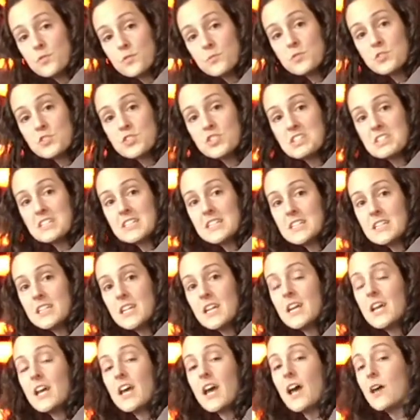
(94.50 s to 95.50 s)
the
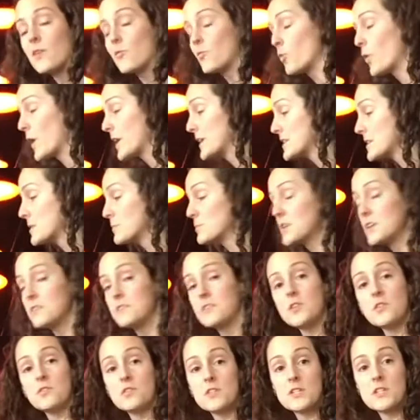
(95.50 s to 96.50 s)
machine and wind up
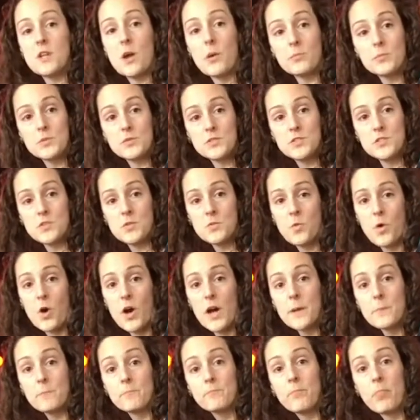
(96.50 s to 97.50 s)
giving you the numbers you
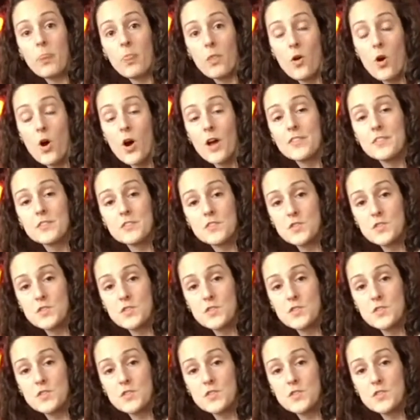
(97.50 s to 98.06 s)
want on the